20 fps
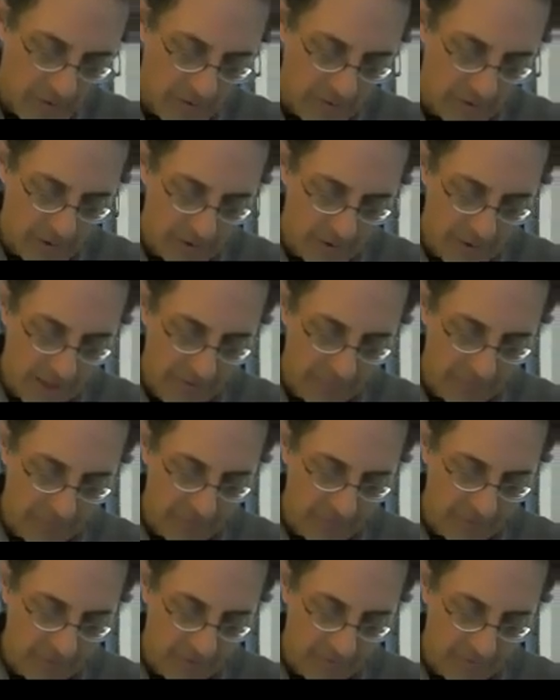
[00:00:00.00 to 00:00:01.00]
the
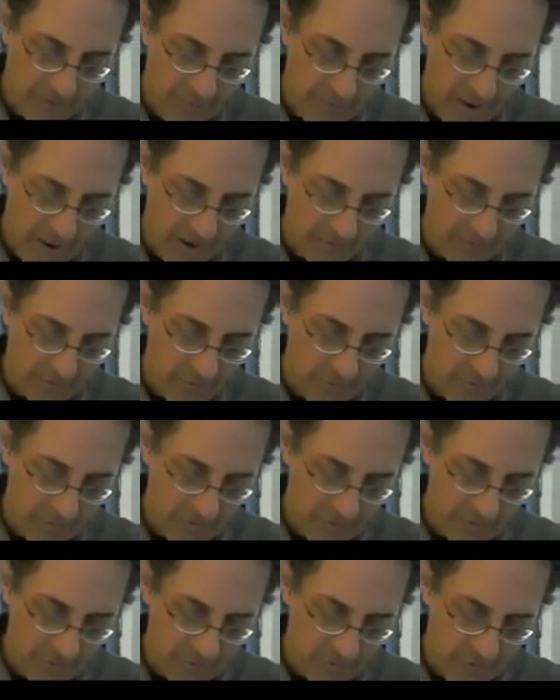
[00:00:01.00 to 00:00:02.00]
left of the maximum
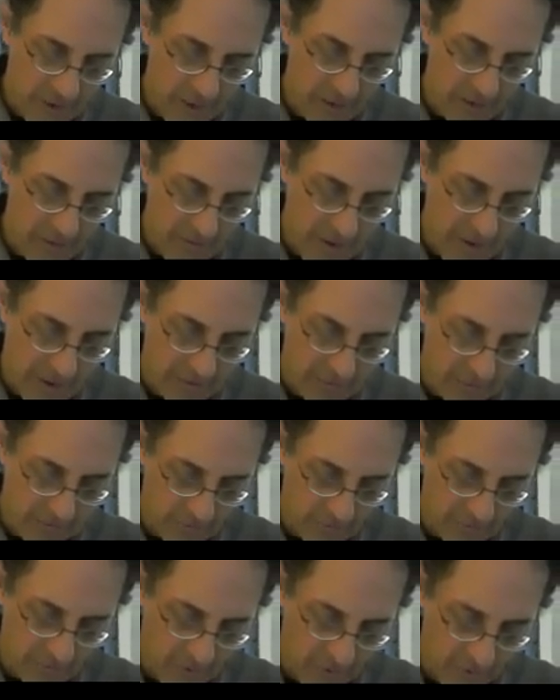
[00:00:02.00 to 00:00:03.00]
and to the right of the
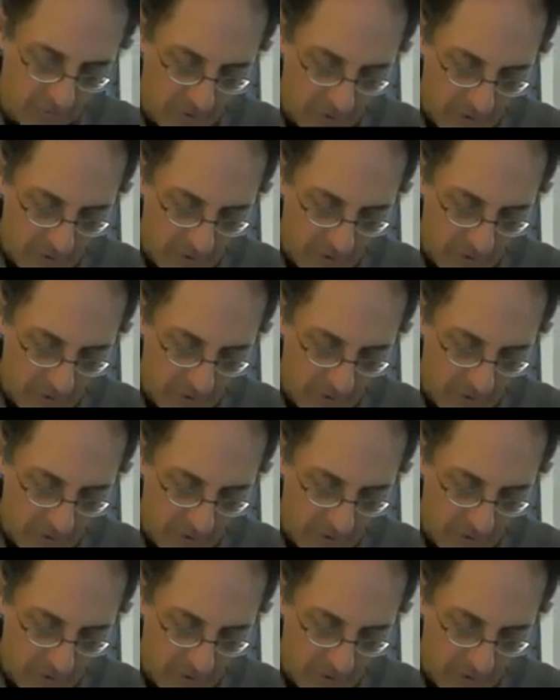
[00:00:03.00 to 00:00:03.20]
maximum. So